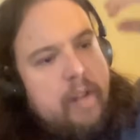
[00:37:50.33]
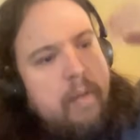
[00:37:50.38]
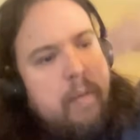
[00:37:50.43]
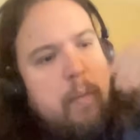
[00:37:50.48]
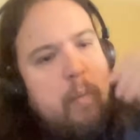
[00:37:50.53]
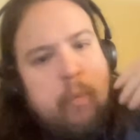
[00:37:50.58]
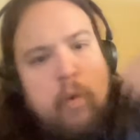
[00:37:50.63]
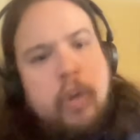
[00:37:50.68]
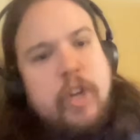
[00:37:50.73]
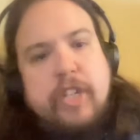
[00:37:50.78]

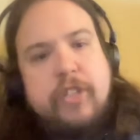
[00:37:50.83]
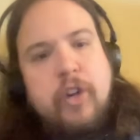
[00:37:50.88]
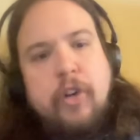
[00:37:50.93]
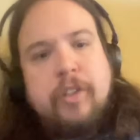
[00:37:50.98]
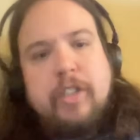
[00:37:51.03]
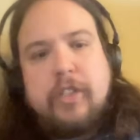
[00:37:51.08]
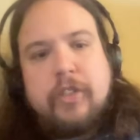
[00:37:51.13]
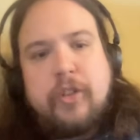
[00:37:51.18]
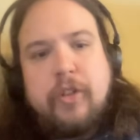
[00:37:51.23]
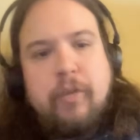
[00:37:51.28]
rookies
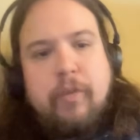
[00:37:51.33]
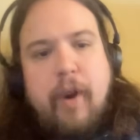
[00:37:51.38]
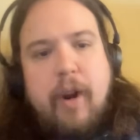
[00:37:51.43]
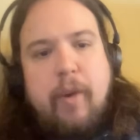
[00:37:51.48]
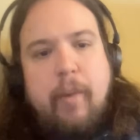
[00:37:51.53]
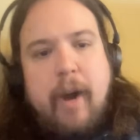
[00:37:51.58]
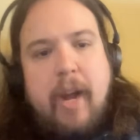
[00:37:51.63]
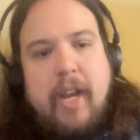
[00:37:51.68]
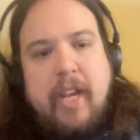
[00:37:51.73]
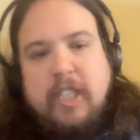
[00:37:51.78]
aren't this good
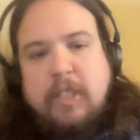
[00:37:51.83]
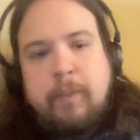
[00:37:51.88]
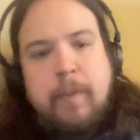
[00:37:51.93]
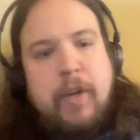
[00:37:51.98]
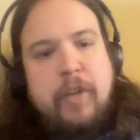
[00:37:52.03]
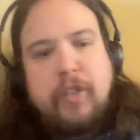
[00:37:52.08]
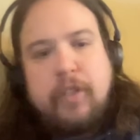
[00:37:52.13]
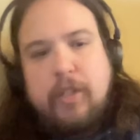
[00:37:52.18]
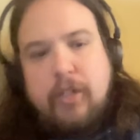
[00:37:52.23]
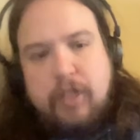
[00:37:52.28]
right away,
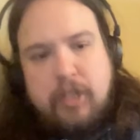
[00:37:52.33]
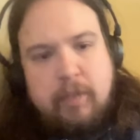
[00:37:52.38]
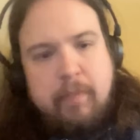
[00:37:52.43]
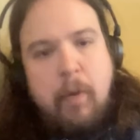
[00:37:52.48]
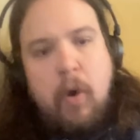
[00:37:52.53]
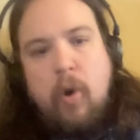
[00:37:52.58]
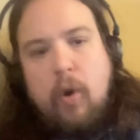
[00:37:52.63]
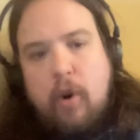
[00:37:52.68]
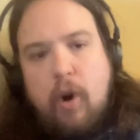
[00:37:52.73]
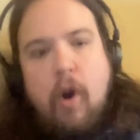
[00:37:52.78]
especially
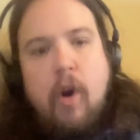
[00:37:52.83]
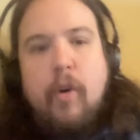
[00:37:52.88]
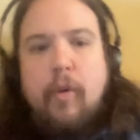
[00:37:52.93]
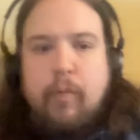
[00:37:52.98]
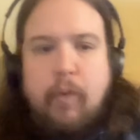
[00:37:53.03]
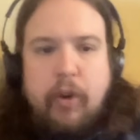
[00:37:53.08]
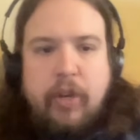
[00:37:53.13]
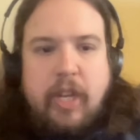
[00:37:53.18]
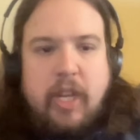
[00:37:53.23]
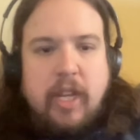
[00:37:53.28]
small
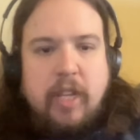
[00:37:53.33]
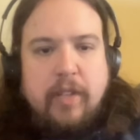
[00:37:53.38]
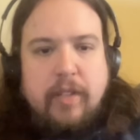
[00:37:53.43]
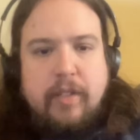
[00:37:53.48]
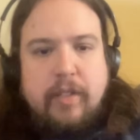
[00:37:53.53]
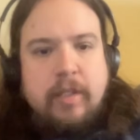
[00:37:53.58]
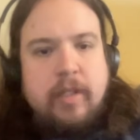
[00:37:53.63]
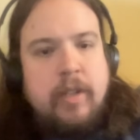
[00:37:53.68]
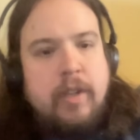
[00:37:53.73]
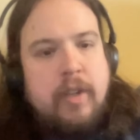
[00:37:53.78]
guard rookies.